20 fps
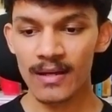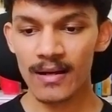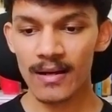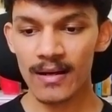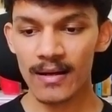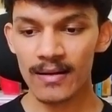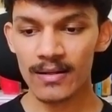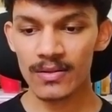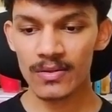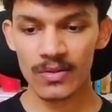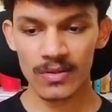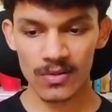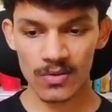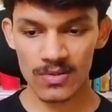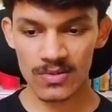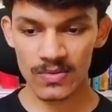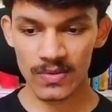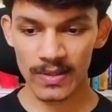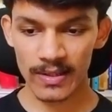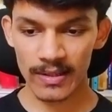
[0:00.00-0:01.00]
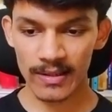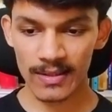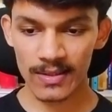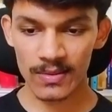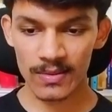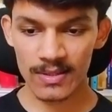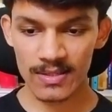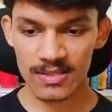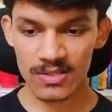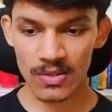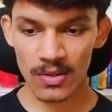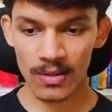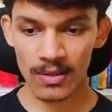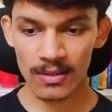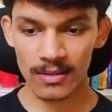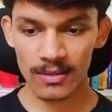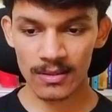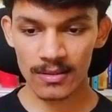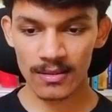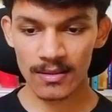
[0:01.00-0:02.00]
And you can also include a
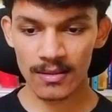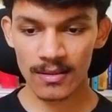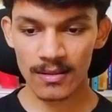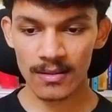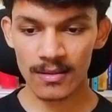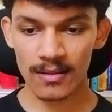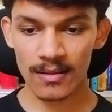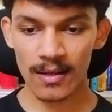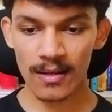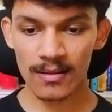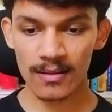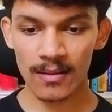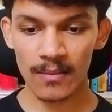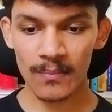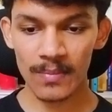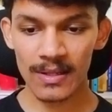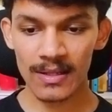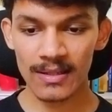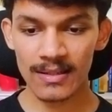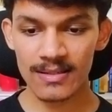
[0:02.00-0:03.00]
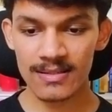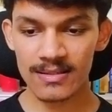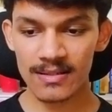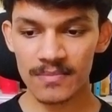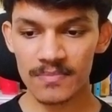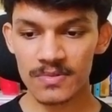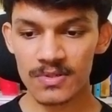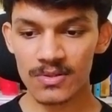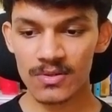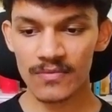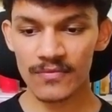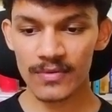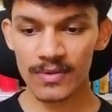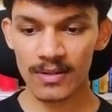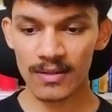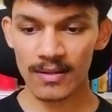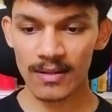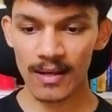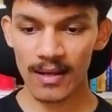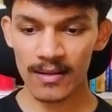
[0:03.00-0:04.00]
short and compelling description of
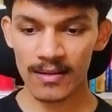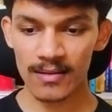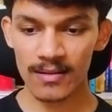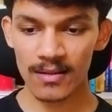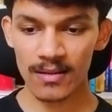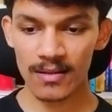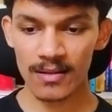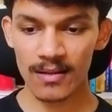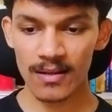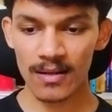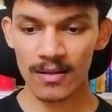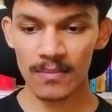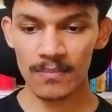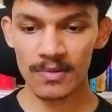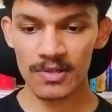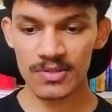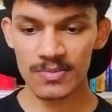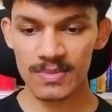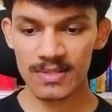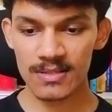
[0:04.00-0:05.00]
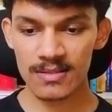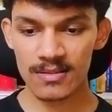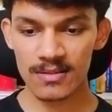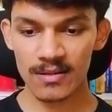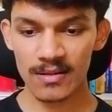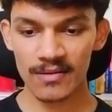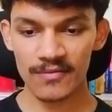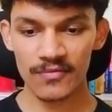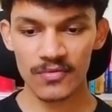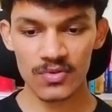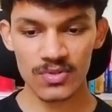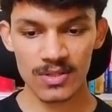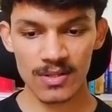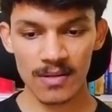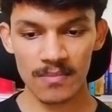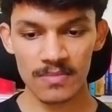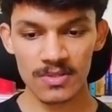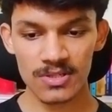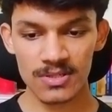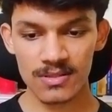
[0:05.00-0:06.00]
your career accomplishments and future
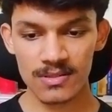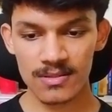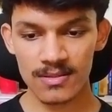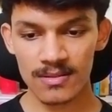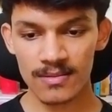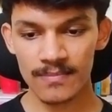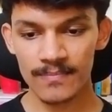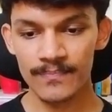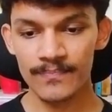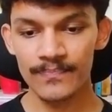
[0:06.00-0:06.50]
ambitions.